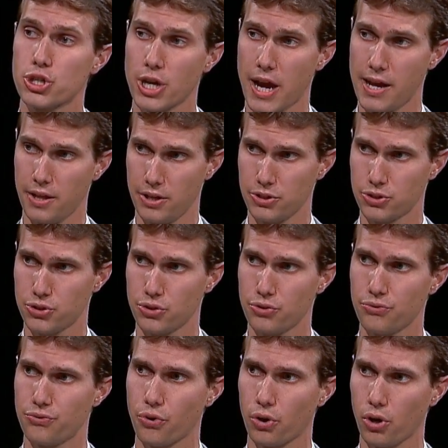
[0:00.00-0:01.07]
challenge
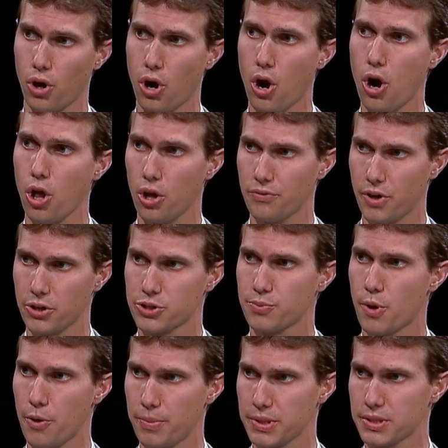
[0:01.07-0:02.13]
for all of our
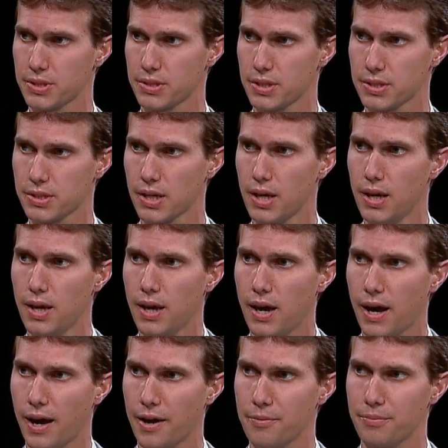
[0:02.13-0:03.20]
small businesses
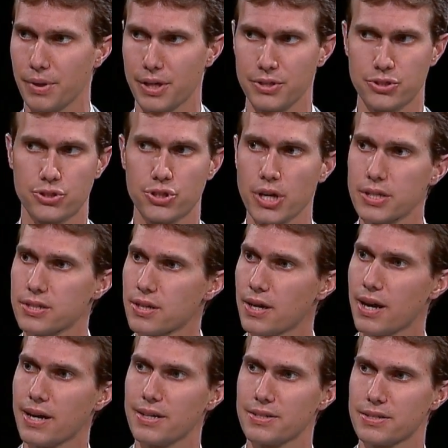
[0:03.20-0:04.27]
because just
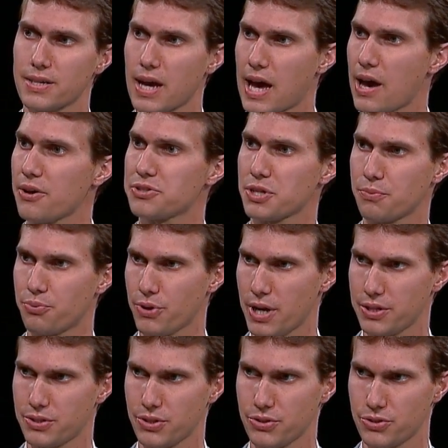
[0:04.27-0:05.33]
as housing
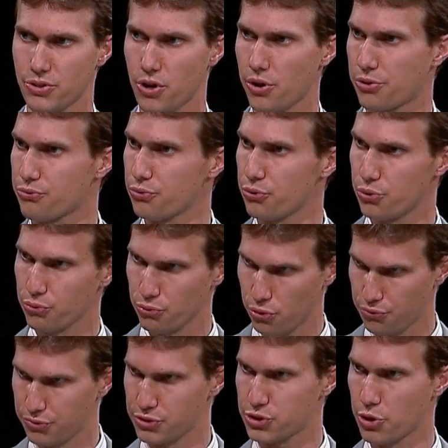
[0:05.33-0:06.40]
prices are through the
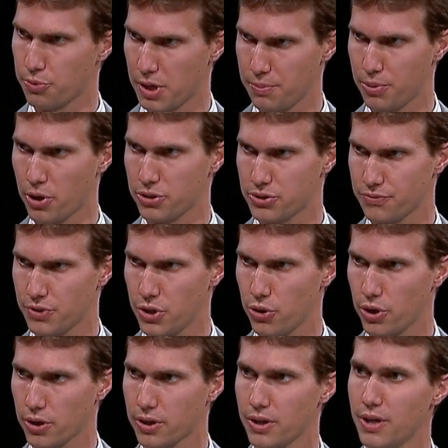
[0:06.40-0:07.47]
roof in so many parts of New
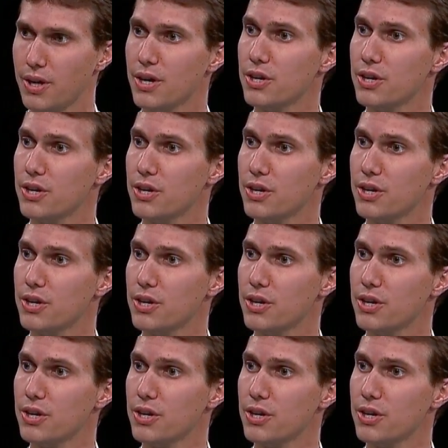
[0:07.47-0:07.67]
York,